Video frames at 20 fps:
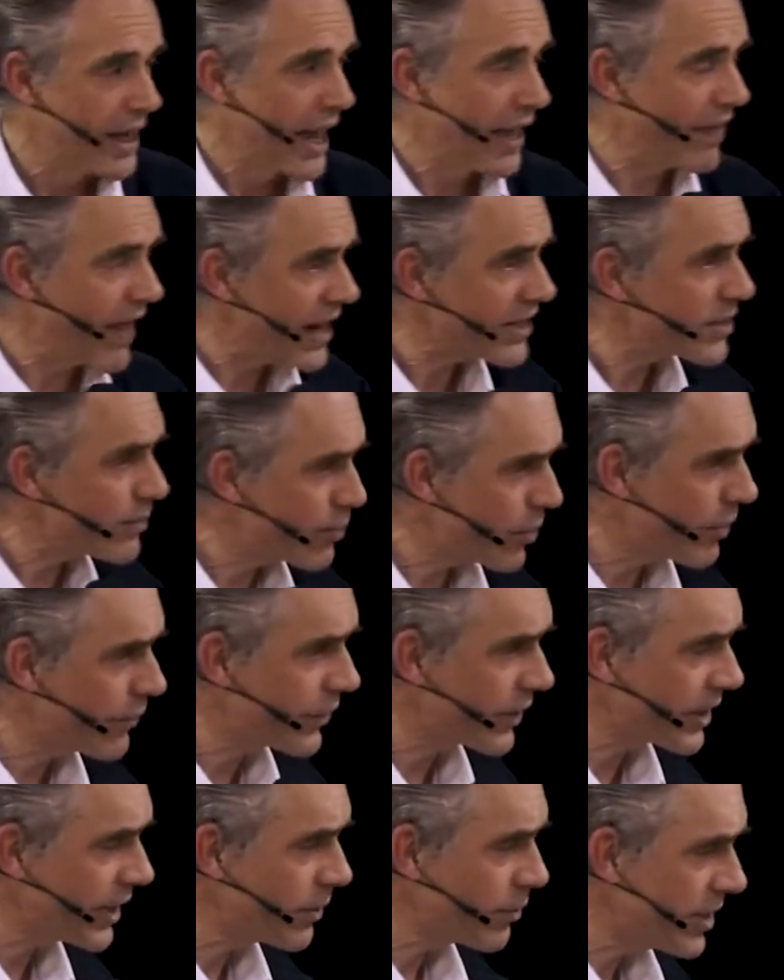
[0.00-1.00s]
And that's a
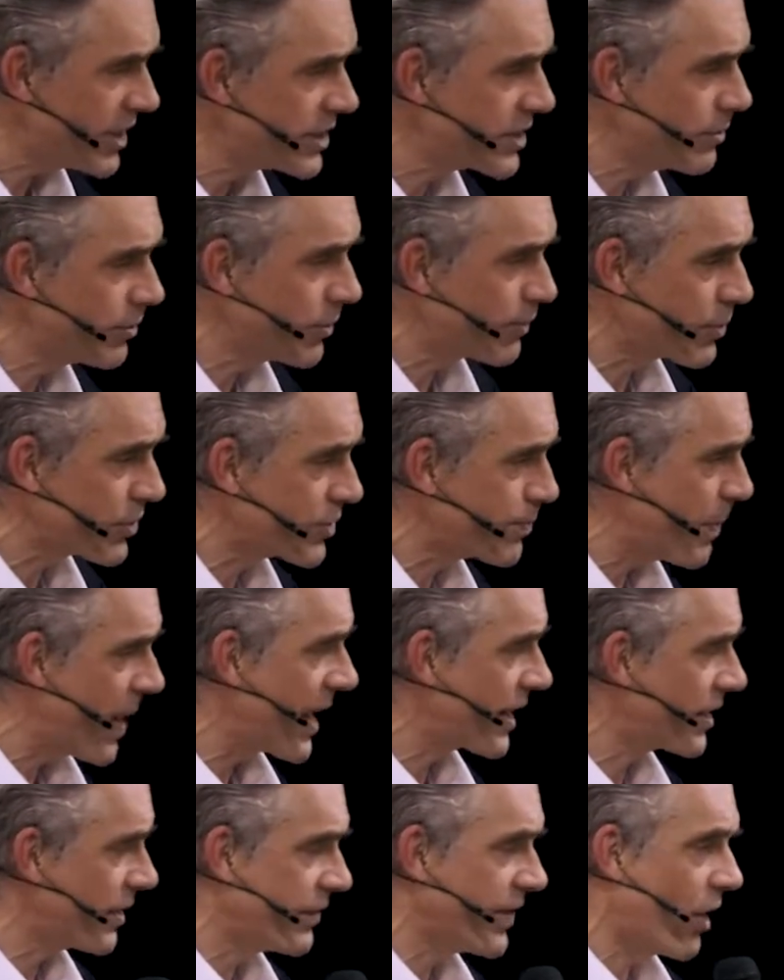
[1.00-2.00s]
perfectly reasonable
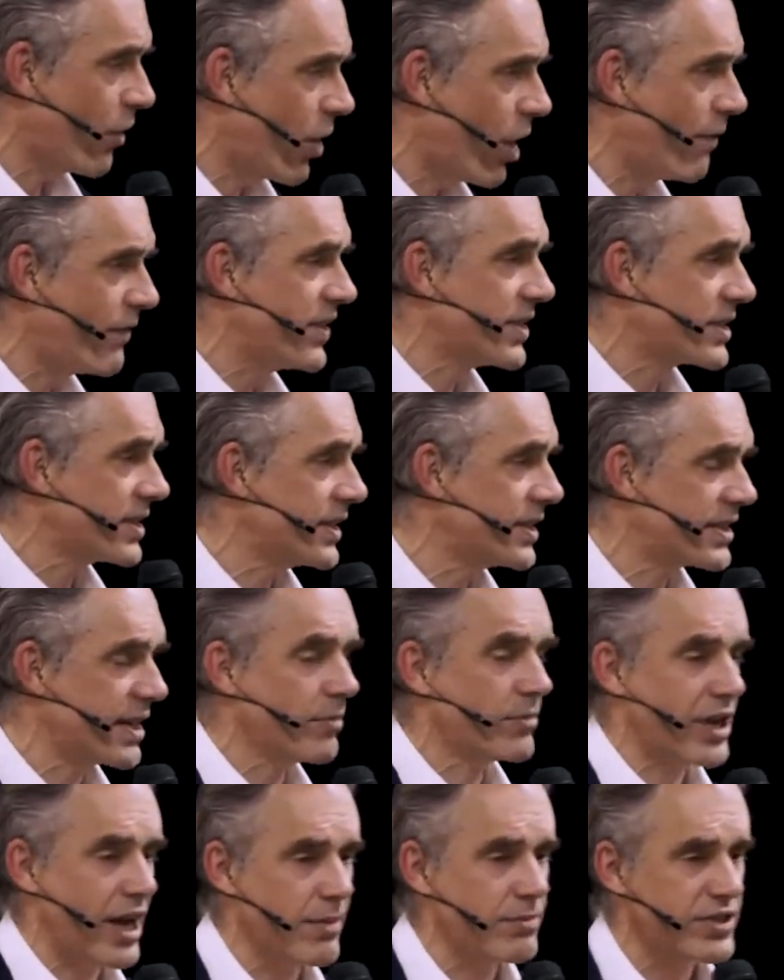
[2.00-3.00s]
perspective. Now, obviously,
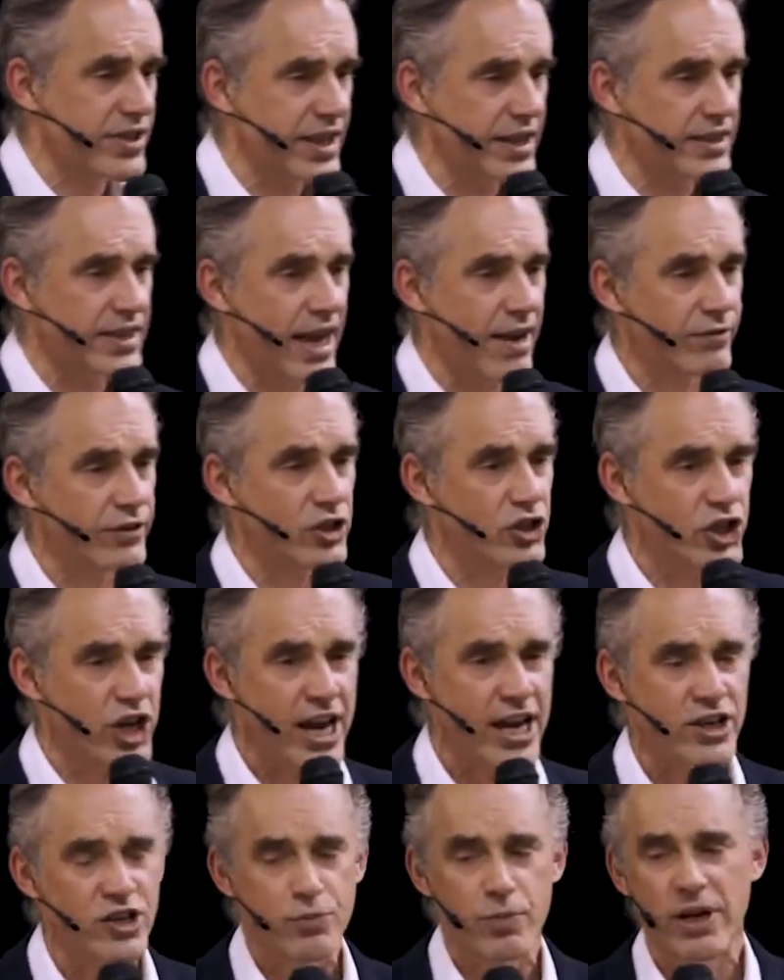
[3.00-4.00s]
sometimes things have to
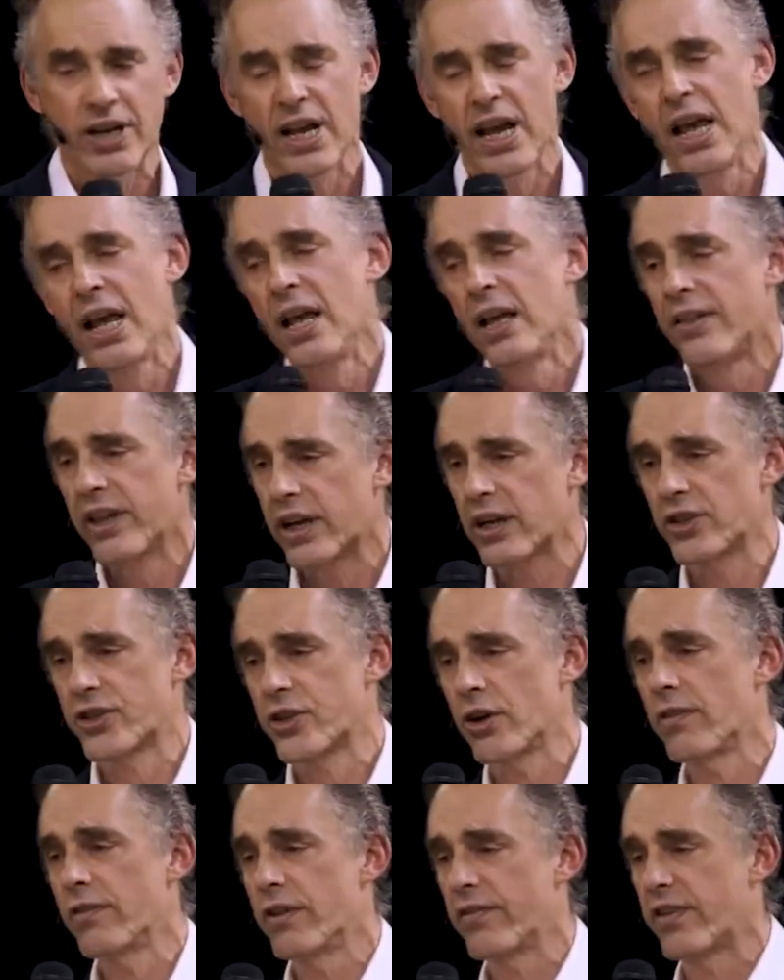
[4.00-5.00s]
change, but the
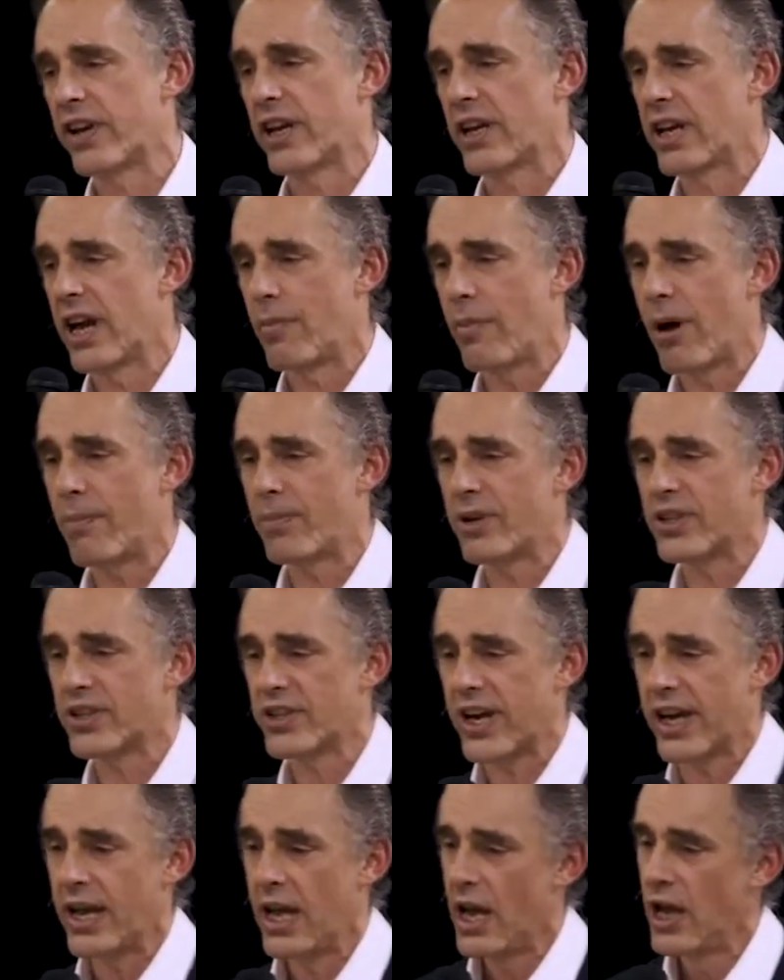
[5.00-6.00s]
conservative can come up and
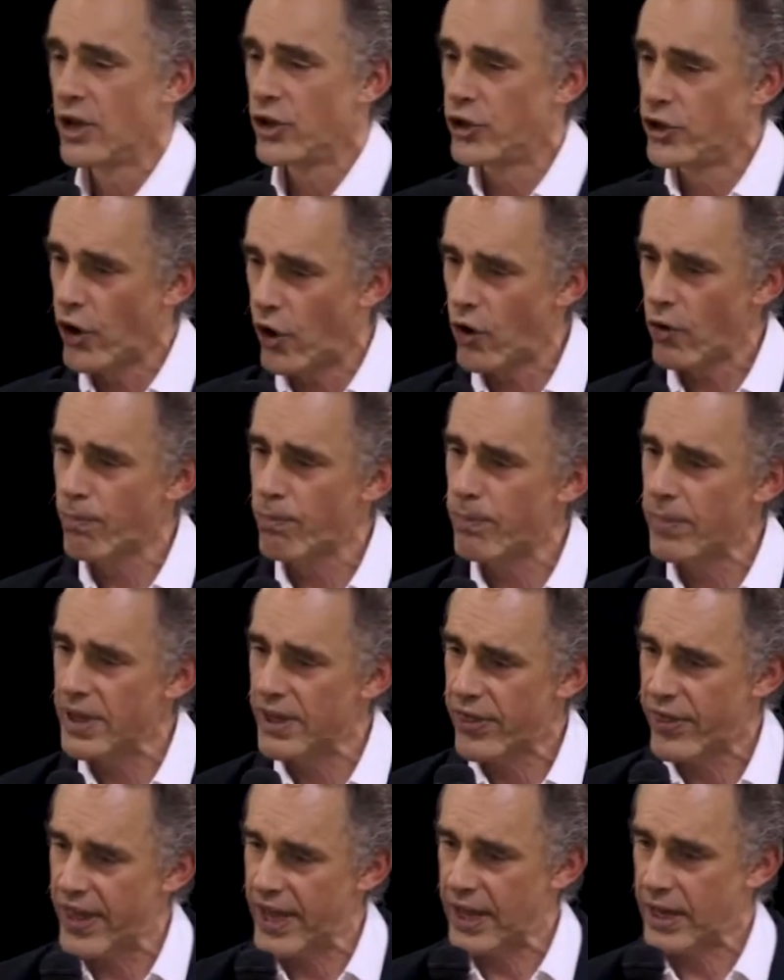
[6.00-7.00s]
say, don't
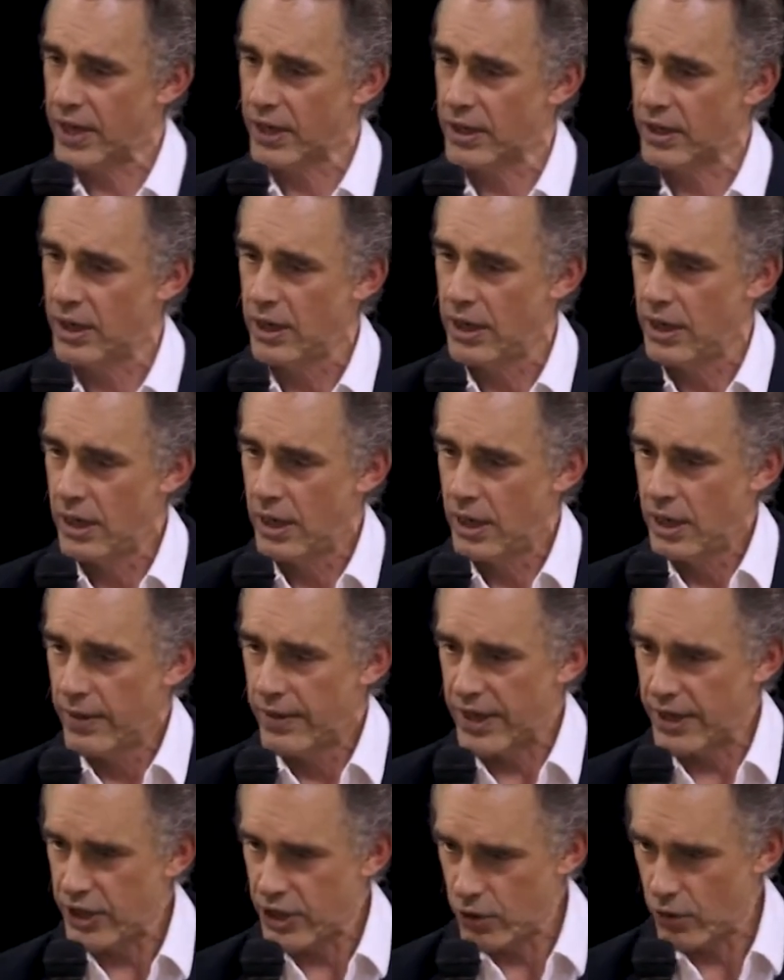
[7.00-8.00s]
be thinking
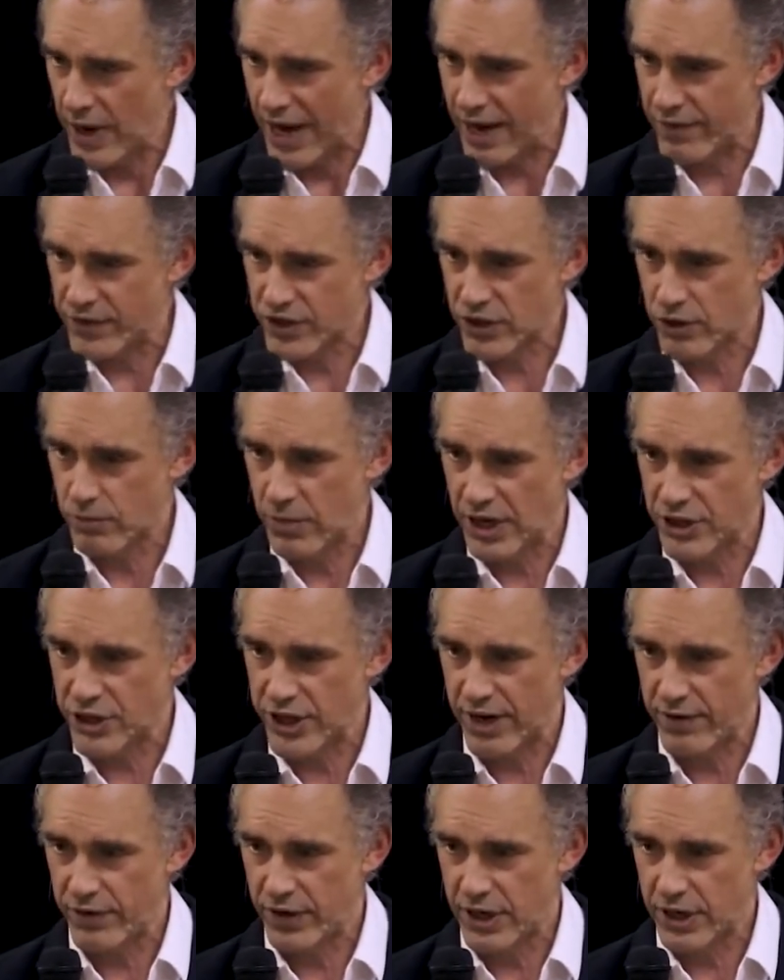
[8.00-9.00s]
that you have so much
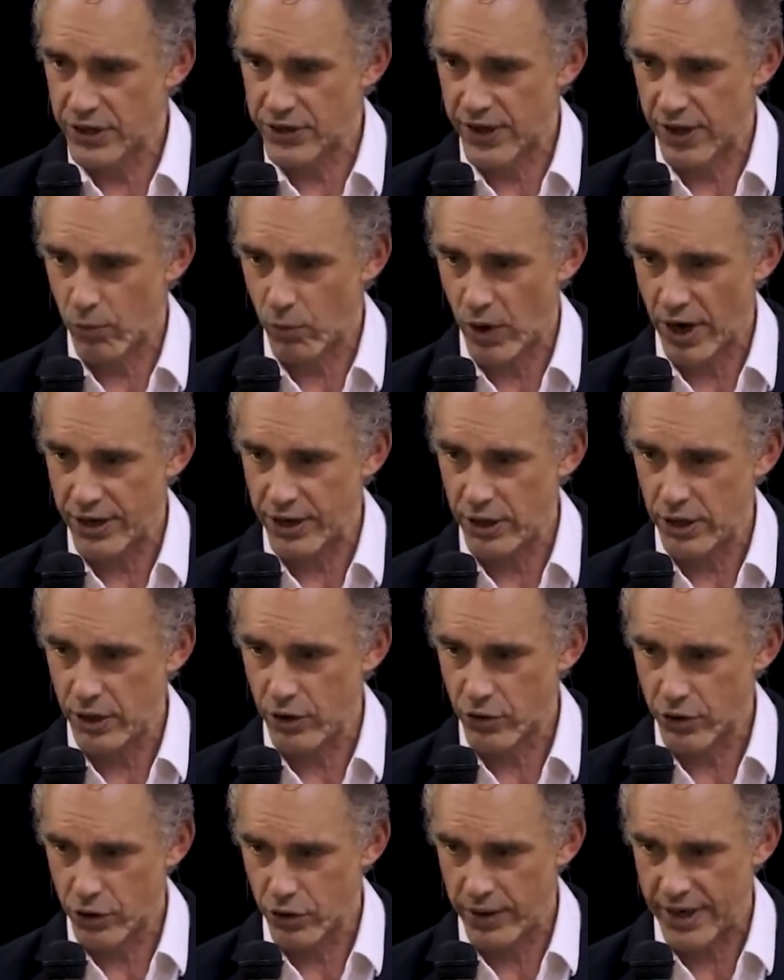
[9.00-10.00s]
evidence that what
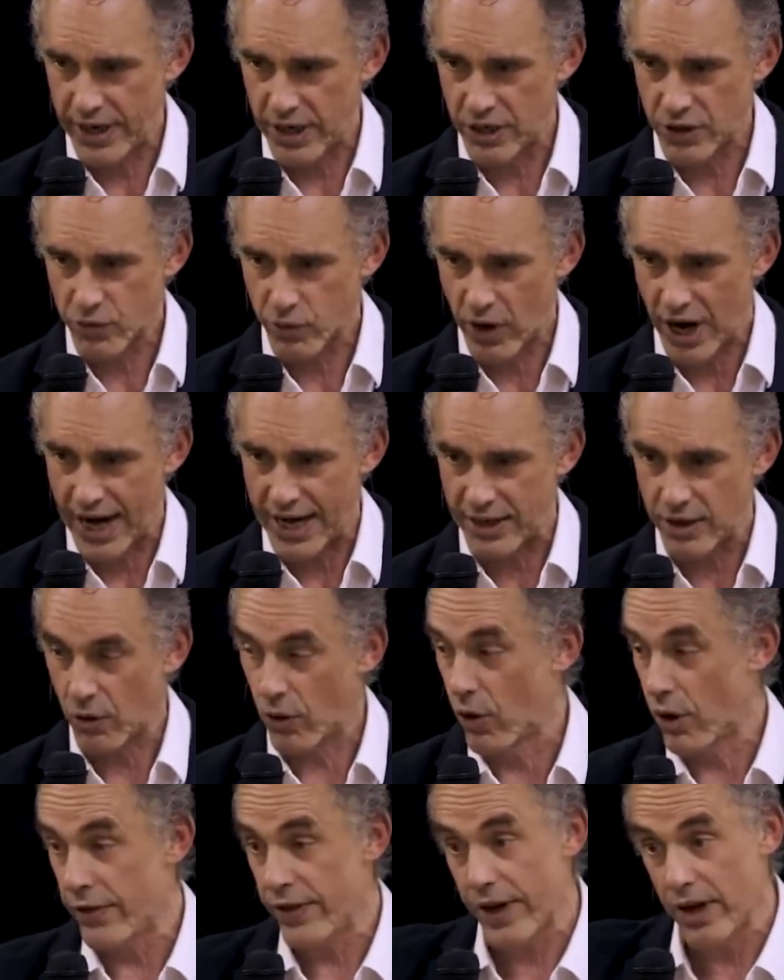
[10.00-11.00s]
you're doing is right,
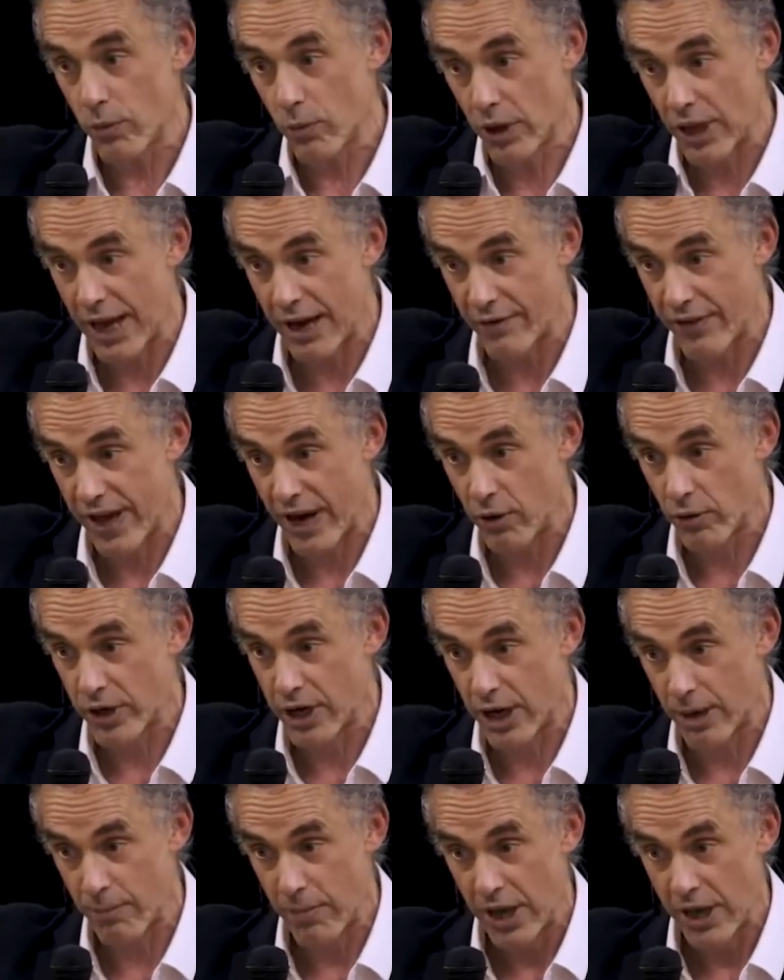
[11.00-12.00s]
or that it will have the
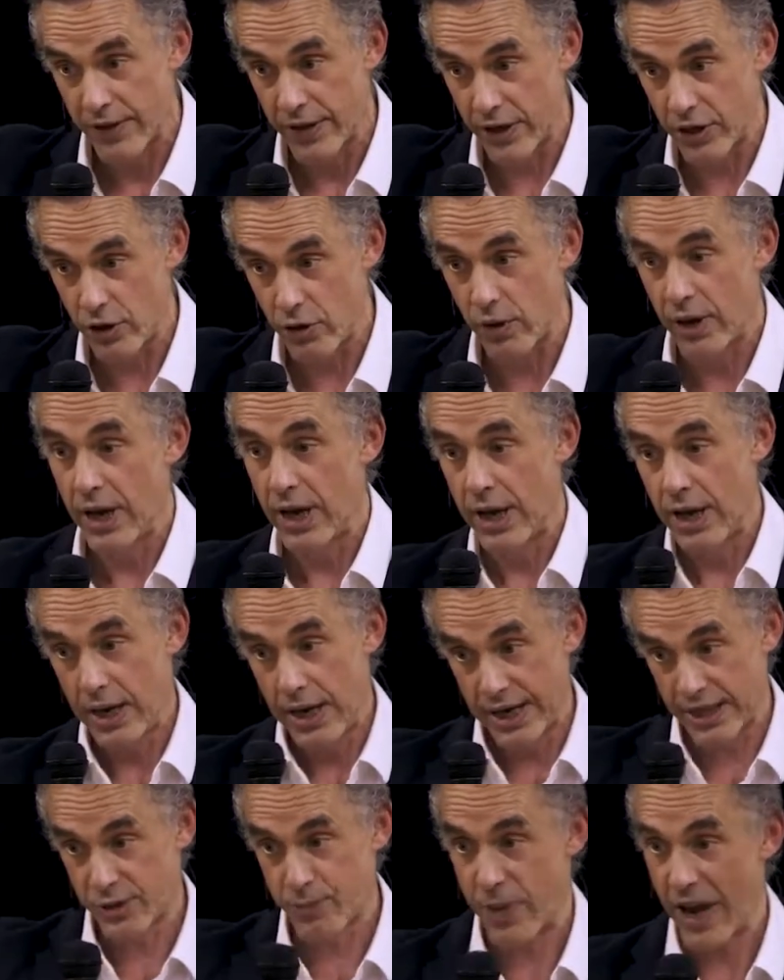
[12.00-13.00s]
outcome that you
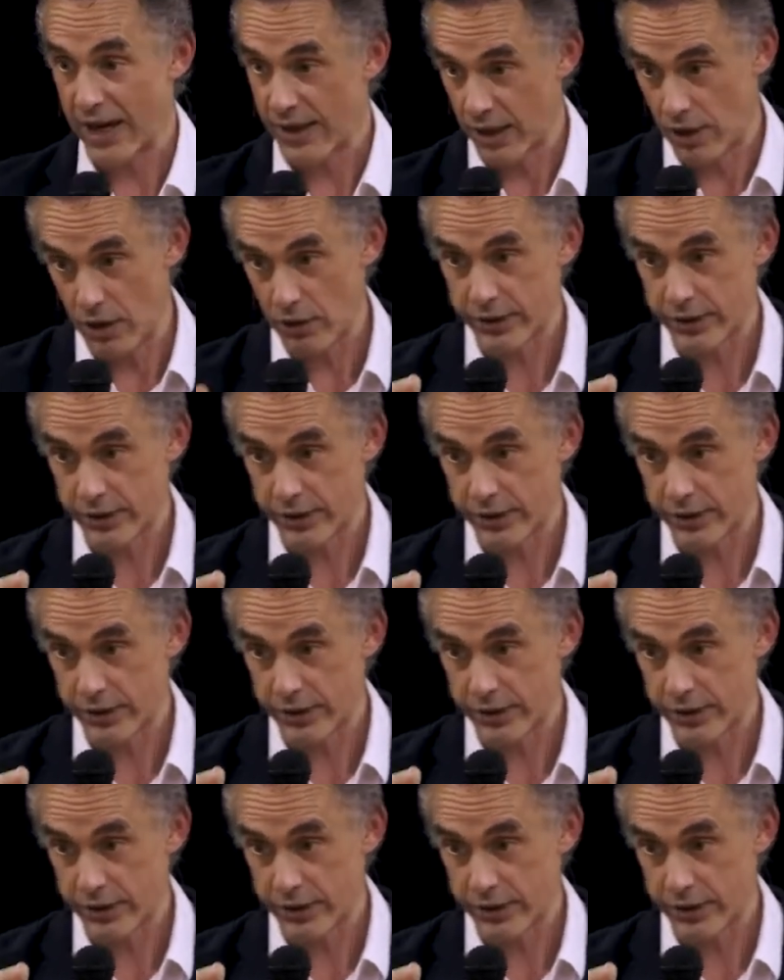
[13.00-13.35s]
expected.